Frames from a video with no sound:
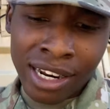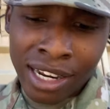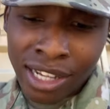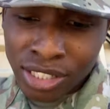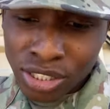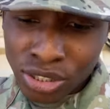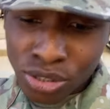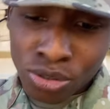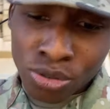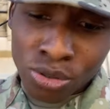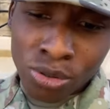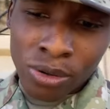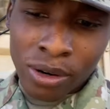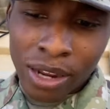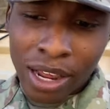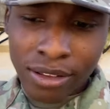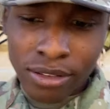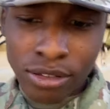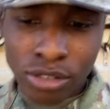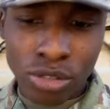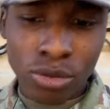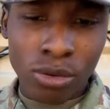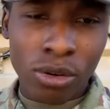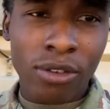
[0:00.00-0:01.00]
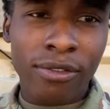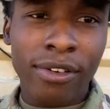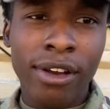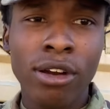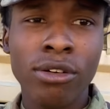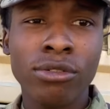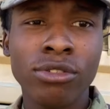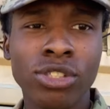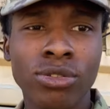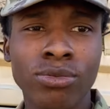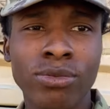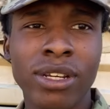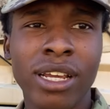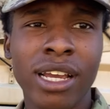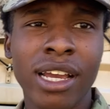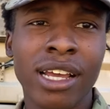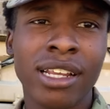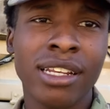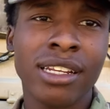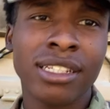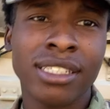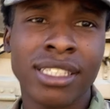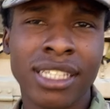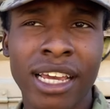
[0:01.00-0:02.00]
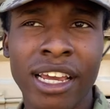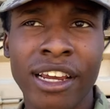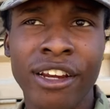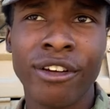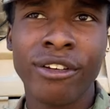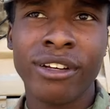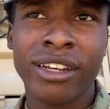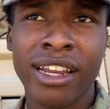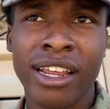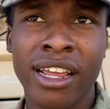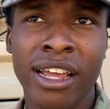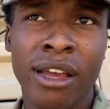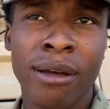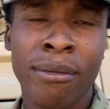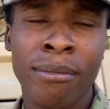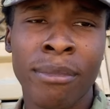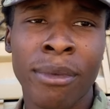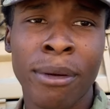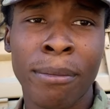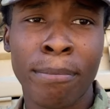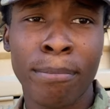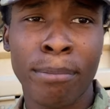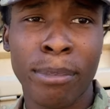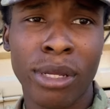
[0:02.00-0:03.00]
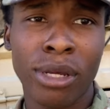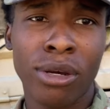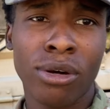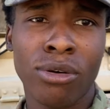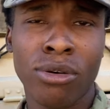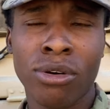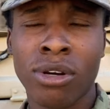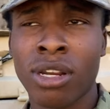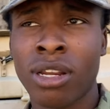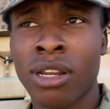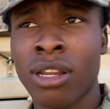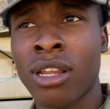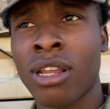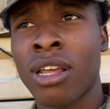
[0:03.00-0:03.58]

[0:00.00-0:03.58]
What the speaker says: So after 12 hours, we got the Tiger Dam build.